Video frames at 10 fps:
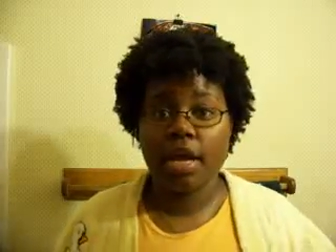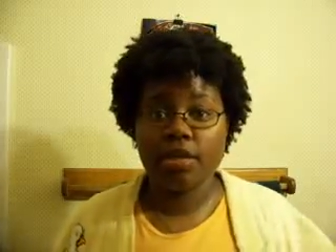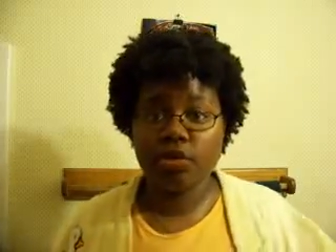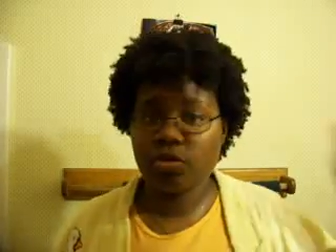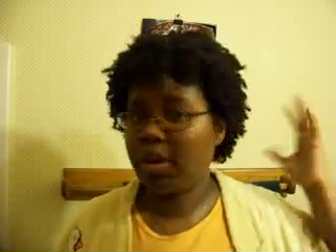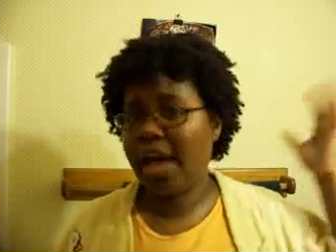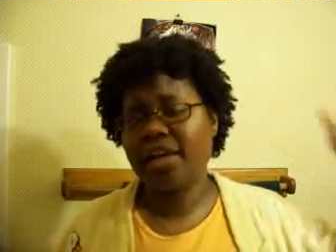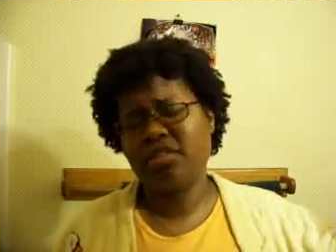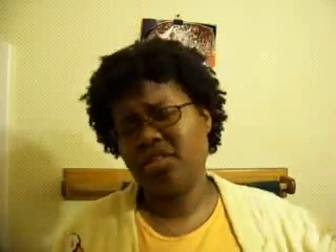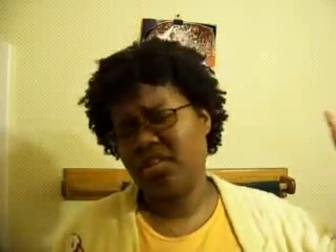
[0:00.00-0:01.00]
and you're
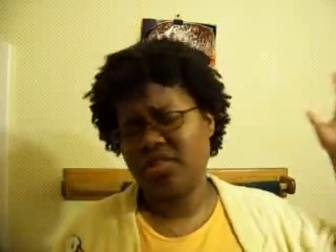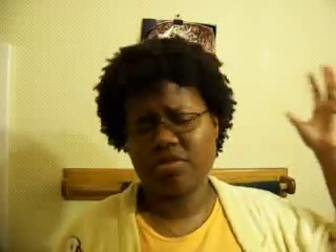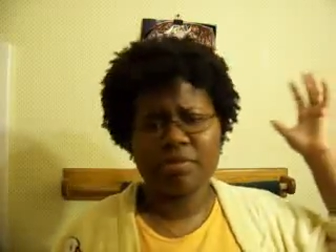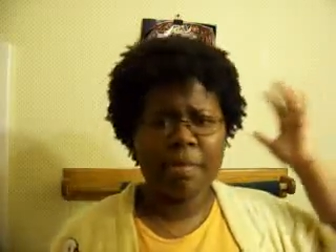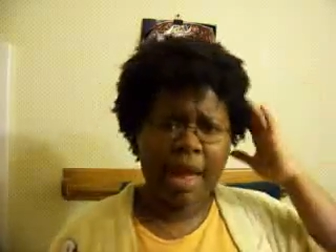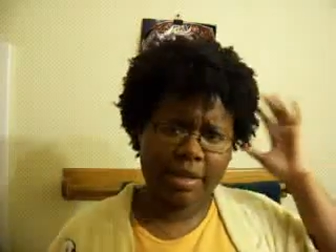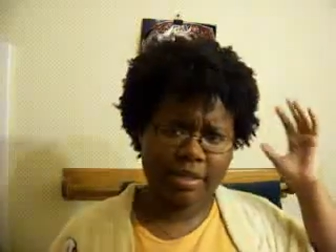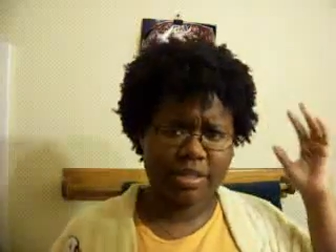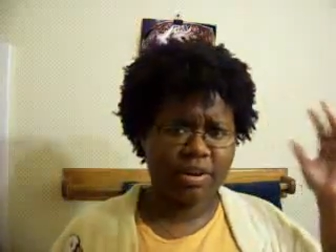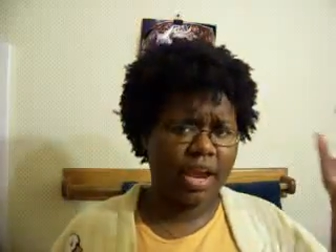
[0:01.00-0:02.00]
like, you know, this is matted
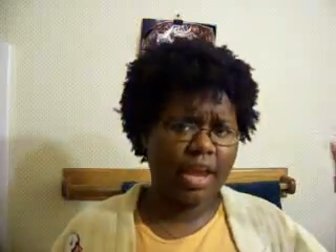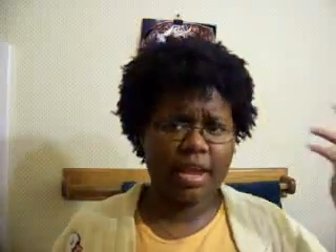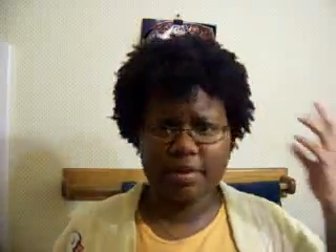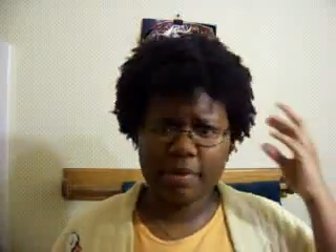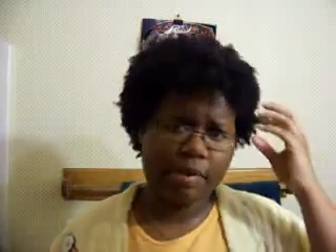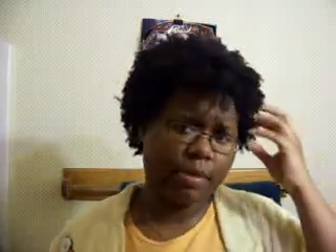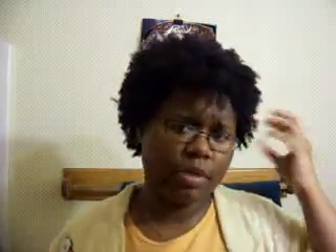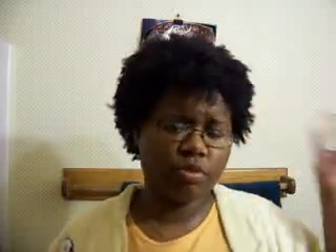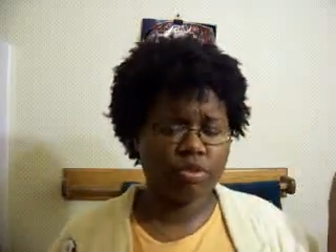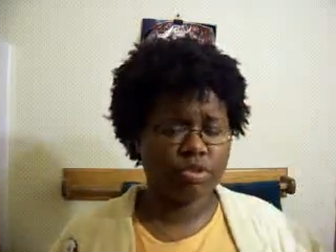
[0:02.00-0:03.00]
to your head, maybe
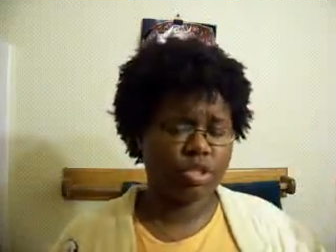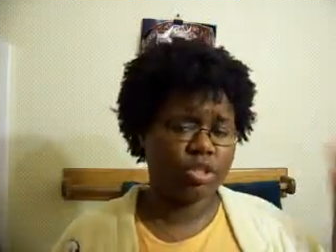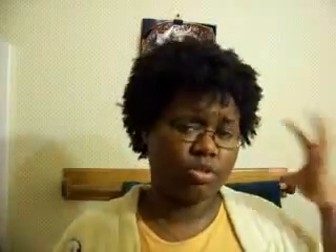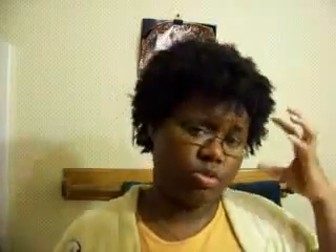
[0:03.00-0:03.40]
you, should,